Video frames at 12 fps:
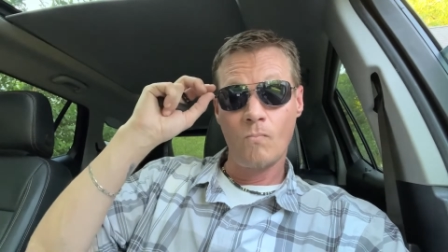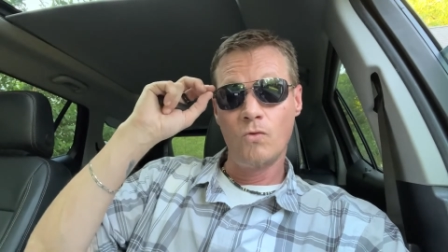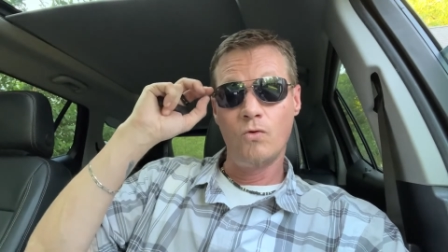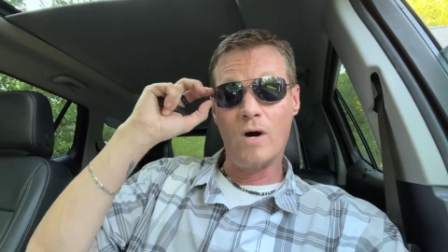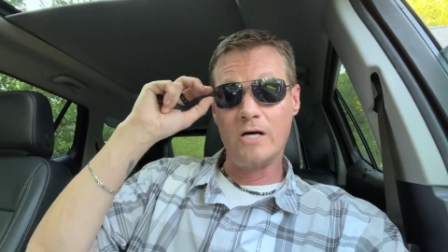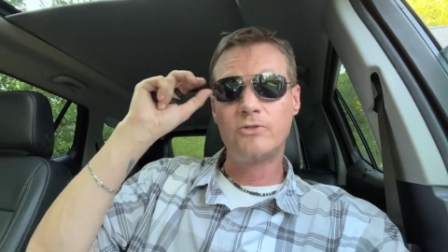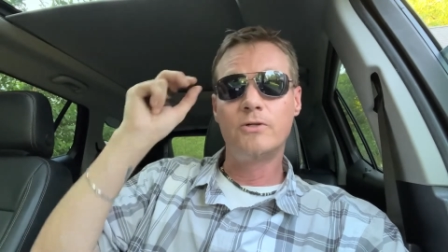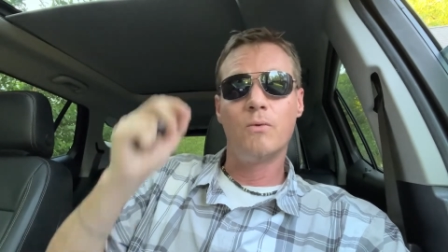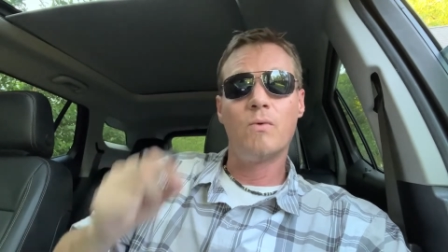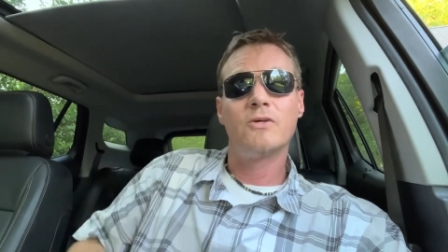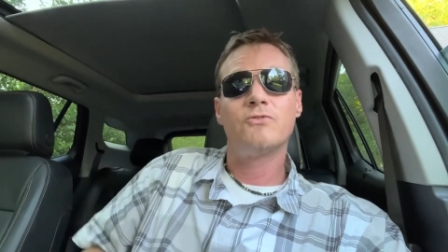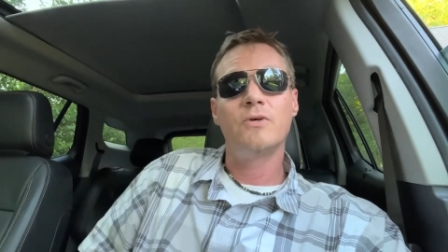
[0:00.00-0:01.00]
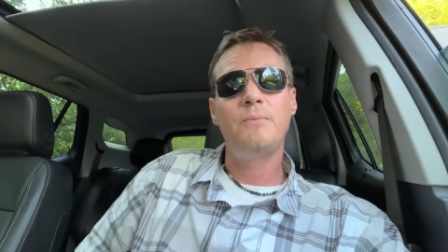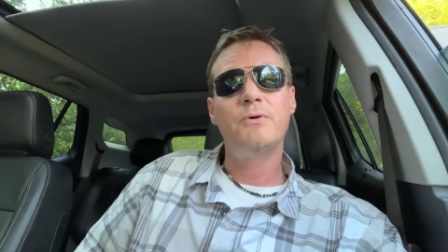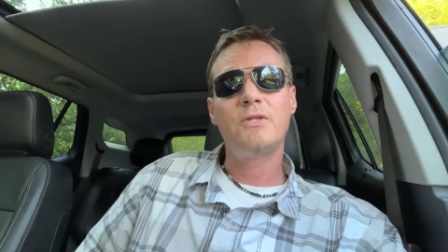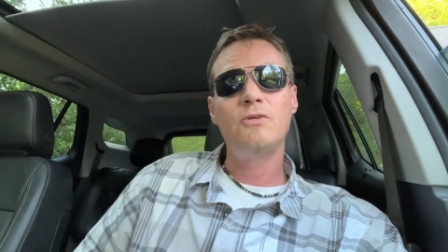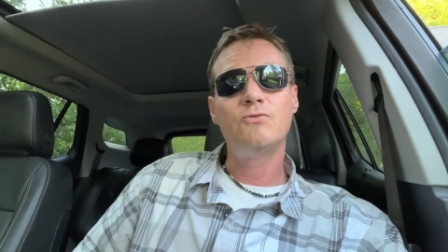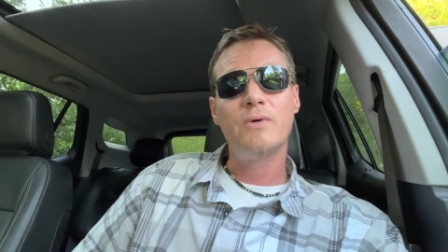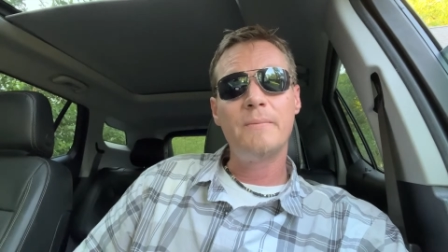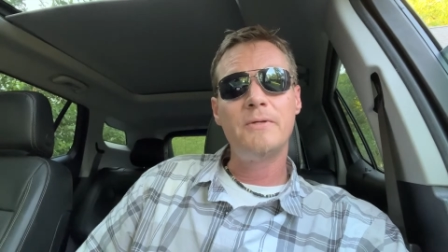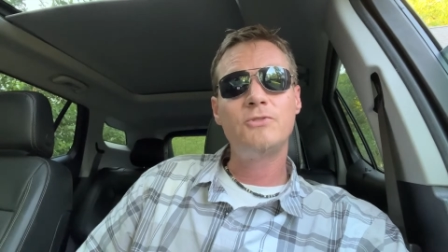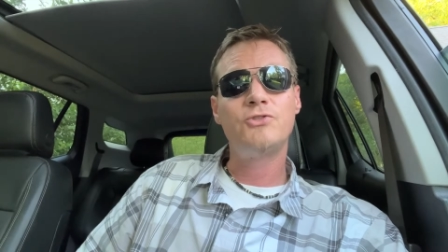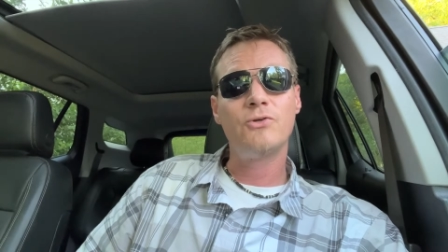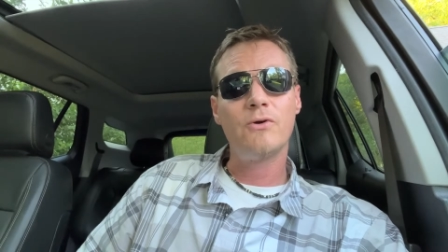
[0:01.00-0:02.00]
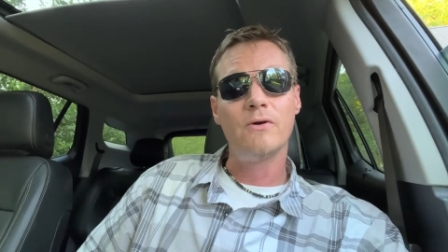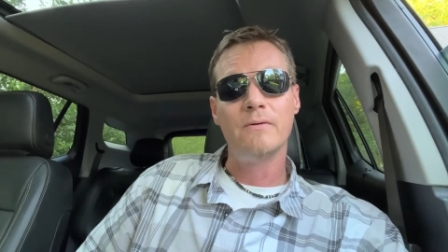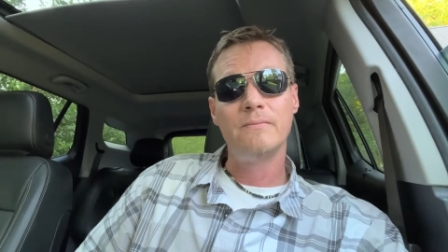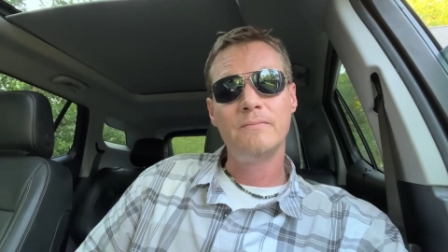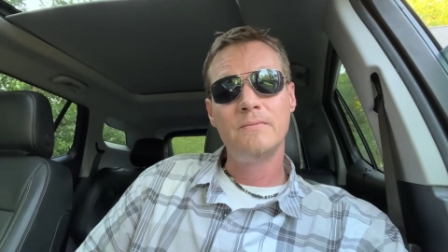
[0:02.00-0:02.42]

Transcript: Do I still want to sleep with these women? Sure.